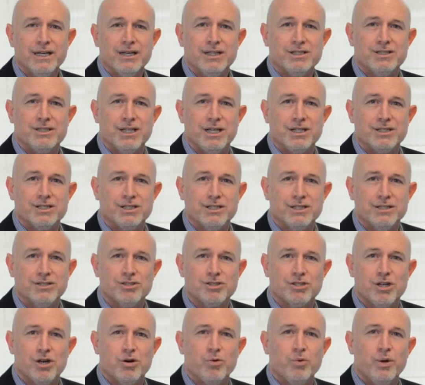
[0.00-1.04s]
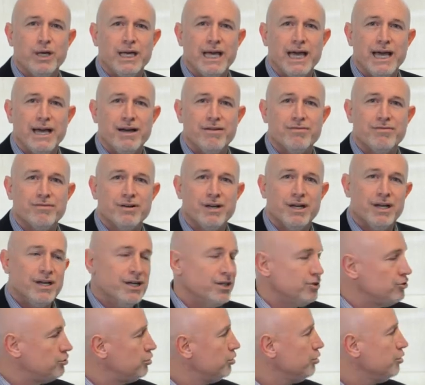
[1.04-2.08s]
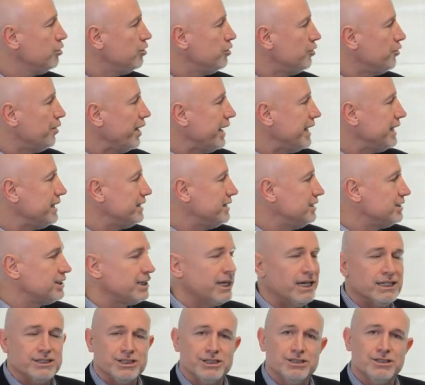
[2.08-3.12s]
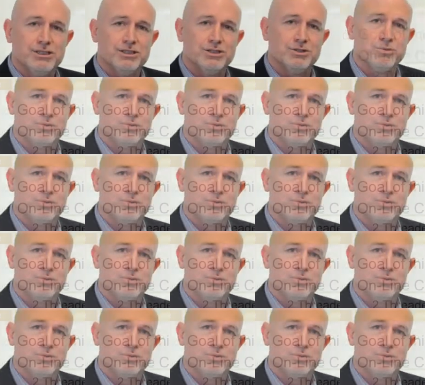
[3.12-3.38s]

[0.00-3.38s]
session, and so we have two threaded discussions